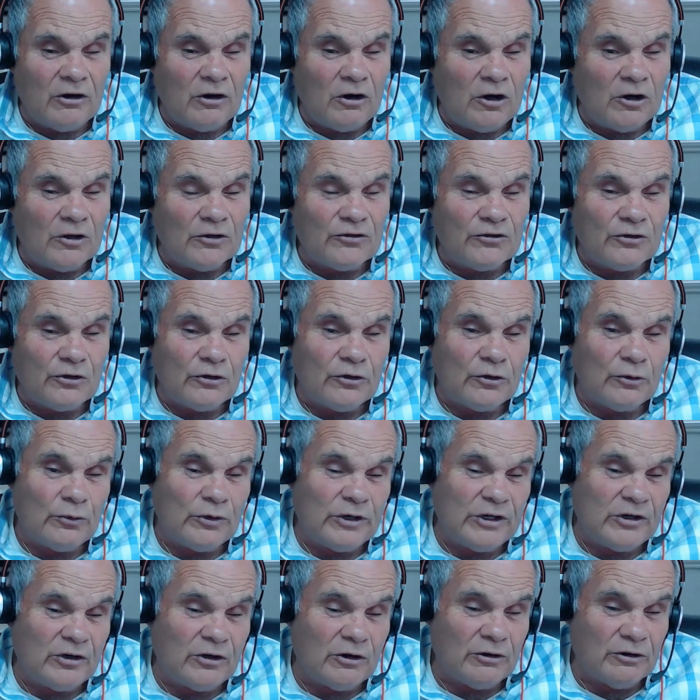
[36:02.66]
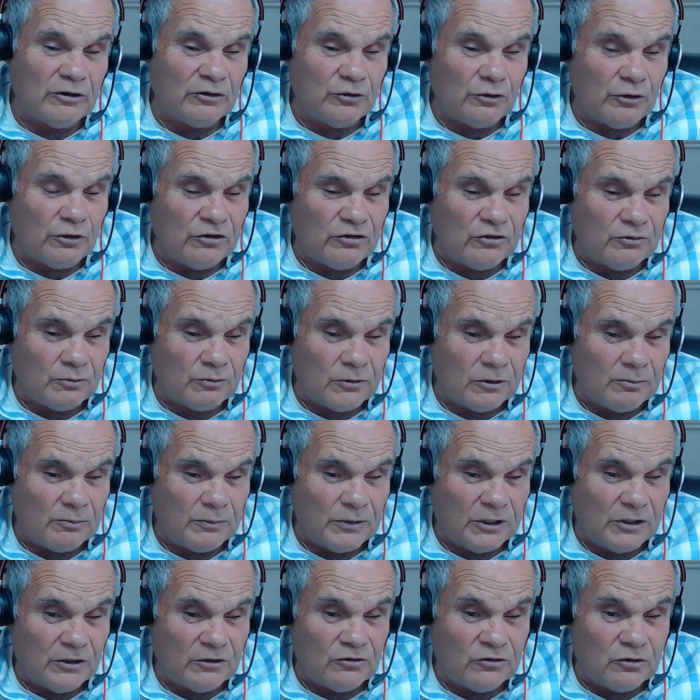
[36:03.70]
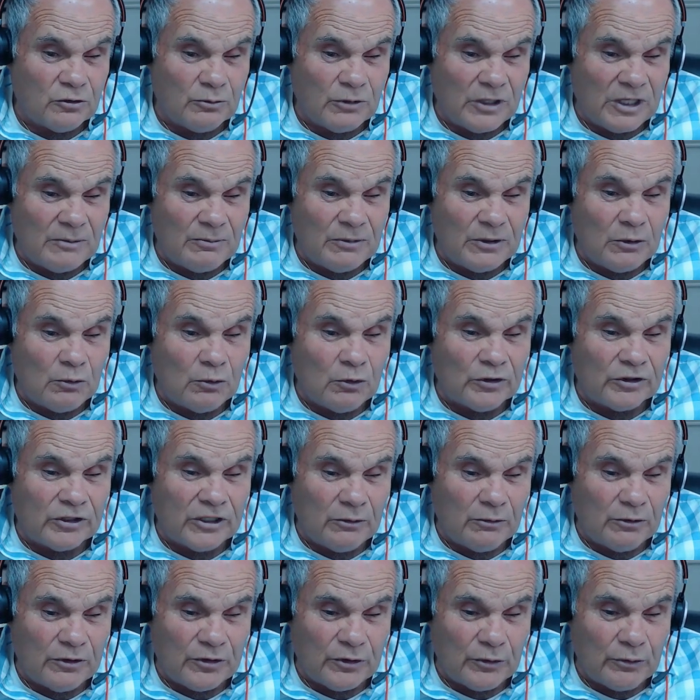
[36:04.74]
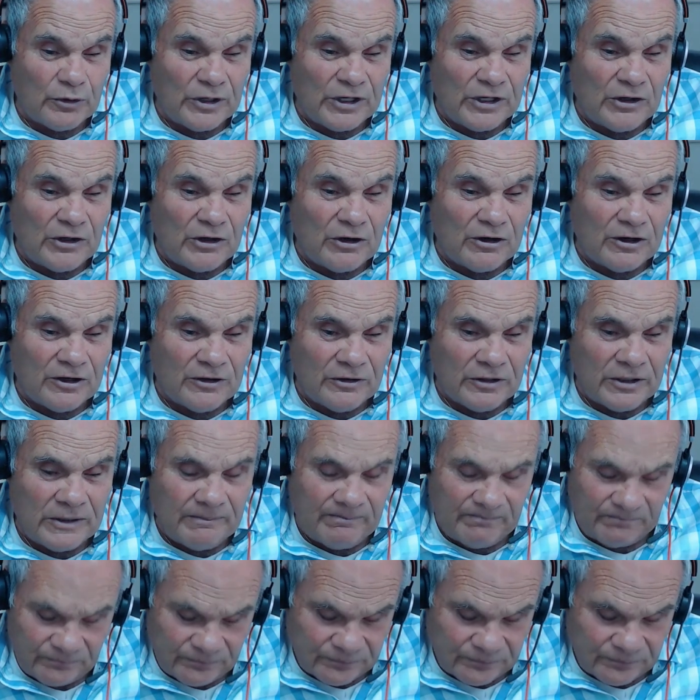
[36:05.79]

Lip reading: also the radar endorsement because you may be working with the radar and the